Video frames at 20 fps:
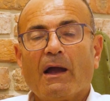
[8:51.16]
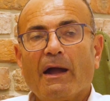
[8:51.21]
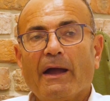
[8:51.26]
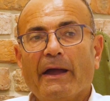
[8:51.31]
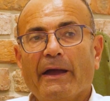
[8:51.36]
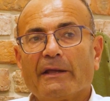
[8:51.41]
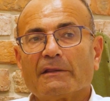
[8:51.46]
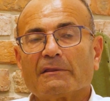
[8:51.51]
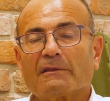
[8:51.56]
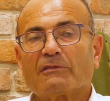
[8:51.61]

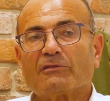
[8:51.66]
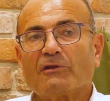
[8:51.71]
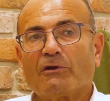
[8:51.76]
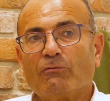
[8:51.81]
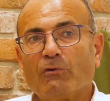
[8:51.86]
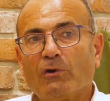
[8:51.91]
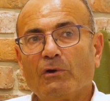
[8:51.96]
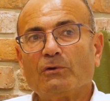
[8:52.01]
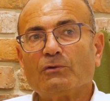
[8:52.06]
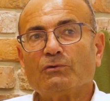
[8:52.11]
And the
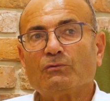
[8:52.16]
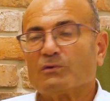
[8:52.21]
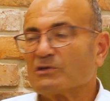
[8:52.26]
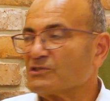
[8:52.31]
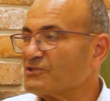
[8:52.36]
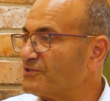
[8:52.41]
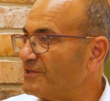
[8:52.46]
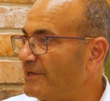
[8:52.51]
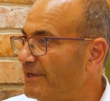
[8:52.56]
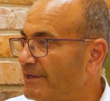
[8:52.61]
road
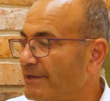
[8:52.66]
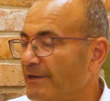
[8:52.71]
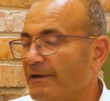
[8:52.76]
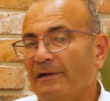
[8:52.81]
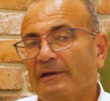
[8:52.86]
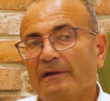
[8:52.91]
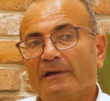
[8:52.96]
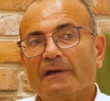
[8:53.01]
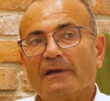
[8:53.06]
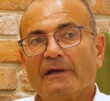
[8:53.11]
was
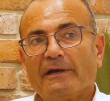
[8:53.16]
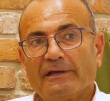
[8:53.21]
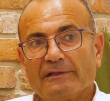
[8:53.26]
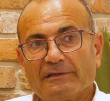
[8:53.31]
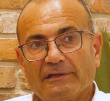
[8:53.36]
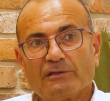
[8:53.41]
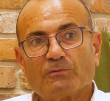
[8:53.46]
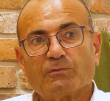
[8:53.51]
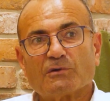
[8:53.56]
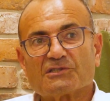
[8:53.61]
there,
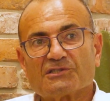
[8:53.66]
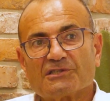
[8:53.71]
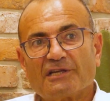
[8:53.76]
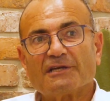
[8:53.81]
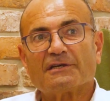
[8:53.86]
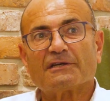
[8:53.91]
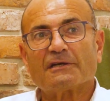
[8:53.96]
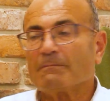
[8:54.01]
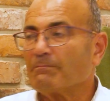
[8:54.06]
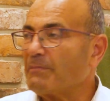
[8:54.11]
and it was
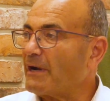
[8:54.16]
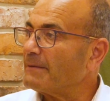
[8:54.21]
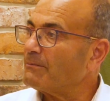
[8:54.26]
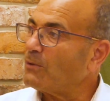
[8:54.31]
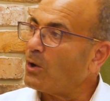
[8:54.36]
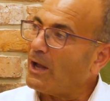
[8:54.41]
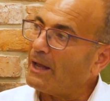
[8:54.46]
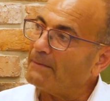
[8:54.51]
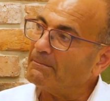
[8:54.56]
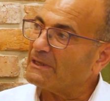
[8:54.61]
taken by
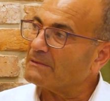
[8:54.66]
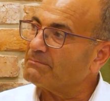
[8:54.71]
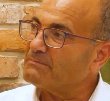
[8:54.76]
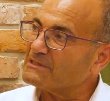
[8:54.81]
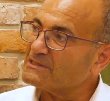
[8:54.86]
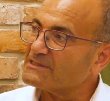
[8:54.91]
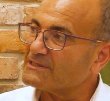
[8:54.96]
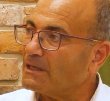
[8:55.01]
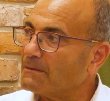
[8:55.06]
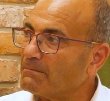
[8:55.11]
Mohammed
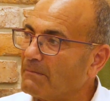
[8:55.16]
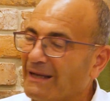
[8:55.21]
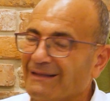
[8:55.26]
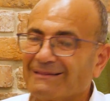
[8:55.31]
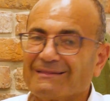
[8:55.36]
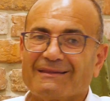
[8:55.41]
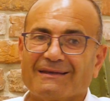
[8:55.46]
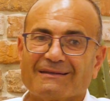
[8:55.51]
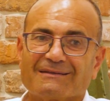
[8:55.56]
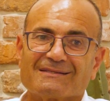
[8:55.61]
bin
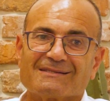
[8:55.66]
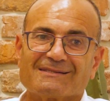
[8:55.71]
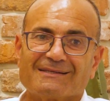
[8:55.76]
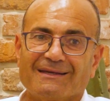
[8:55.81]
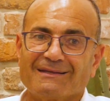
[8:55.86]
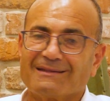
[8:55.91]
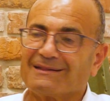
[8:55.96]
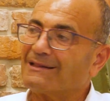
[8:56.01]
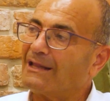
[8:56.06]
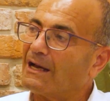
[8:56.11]
Salman that
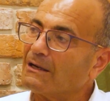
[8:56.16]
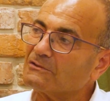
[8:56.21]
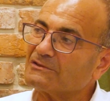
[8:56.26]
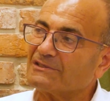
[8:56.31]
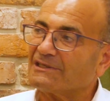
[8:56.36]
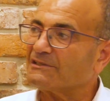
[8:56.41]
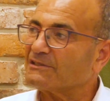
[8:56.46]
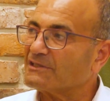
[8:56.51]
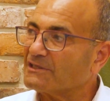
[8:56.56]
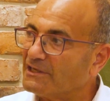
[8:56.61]
said
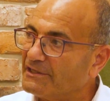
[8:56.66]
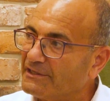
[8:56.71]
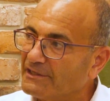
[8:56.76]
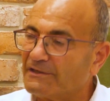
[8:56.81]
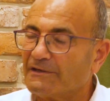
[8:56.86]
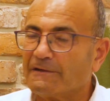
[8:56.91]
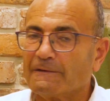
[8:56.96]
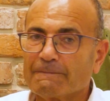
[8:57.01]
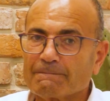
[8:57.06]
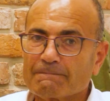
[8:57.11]
loud and
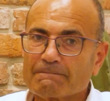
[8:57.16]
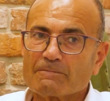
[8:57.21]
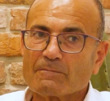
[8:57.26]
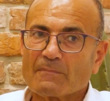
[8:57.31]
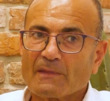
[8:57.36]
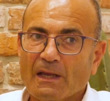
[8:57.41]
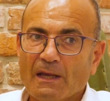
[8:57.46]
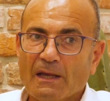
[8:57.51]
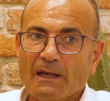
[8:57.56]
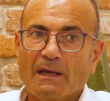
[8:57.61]
clear.
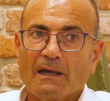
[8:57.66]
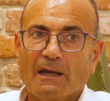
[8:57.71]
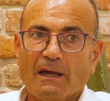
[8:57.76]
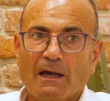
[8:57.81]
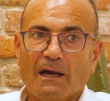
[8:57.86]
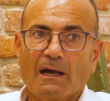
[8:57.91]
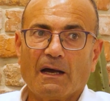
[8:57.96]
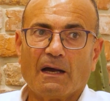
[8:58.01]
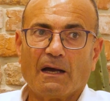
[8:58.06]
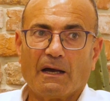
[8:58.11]

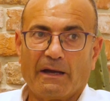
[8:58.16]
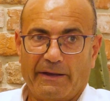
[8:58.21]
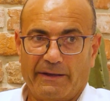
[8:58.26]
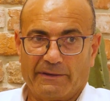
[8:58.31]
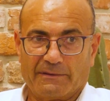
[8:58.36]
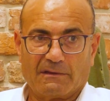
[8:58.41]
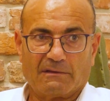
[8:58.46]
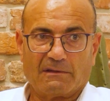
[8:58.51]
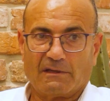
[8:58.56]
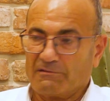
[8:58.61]

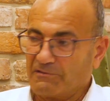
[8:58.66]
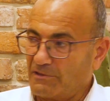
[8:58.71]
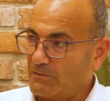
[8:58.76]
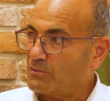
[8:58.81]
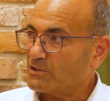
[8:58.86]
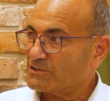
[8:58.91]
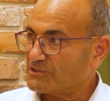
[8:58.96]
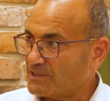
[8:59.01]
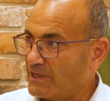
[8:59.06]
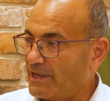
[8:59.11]
And there
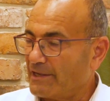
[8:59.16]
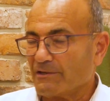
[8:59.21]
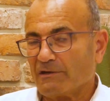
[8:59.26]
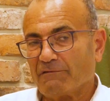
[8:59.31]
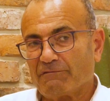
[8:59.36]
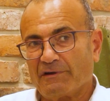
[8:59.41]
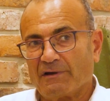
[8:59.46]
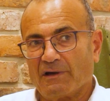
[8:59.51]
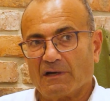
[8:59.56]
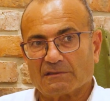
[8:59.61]
was kind
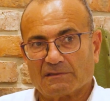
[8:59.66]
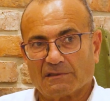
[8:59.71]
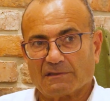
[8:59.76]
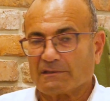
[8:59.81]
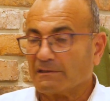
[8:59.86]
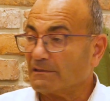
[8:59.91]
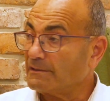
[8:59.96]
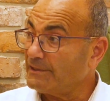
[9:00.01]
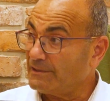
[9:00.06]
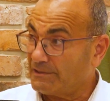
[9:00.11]
of an
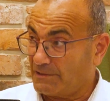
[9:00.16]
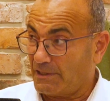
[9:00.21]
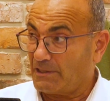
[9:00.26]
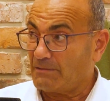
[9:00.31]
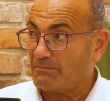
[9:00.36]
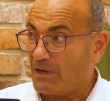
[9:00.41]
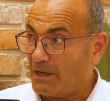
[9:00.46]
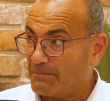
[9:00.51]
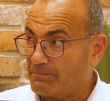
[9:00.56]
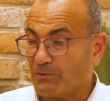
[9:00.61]
article he
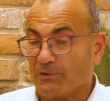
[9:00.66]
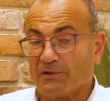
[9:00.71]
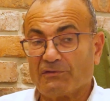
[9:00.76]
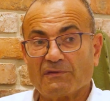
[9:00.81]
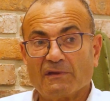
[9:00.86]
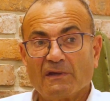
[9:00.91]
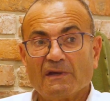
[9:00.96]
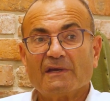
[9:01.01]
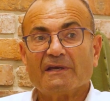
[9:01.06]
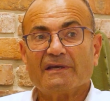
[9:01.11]
came up with.